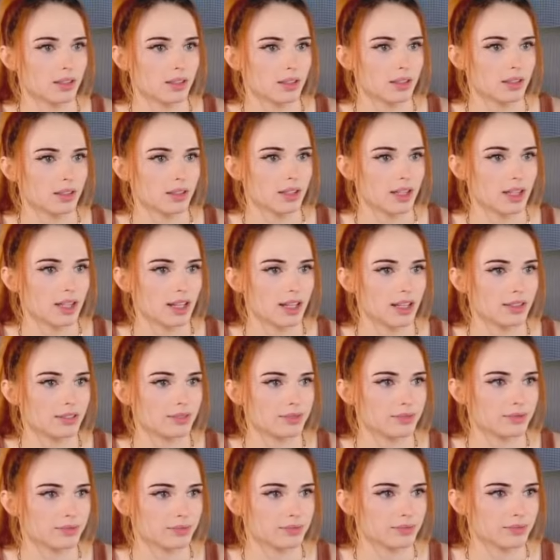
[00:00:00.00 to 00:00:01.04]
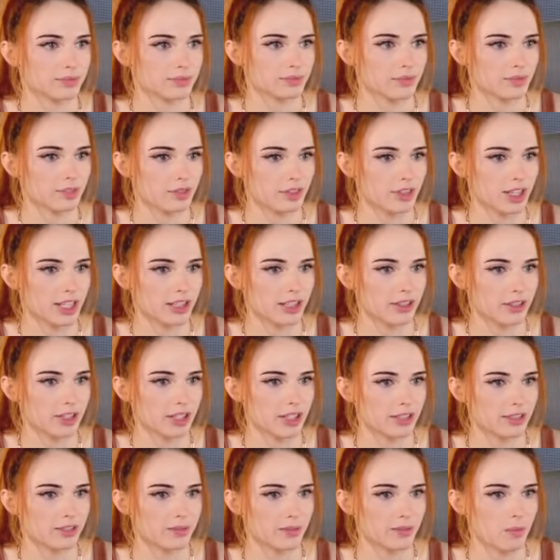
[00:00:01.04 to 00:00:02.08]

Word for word: Ah, Frank, hold on.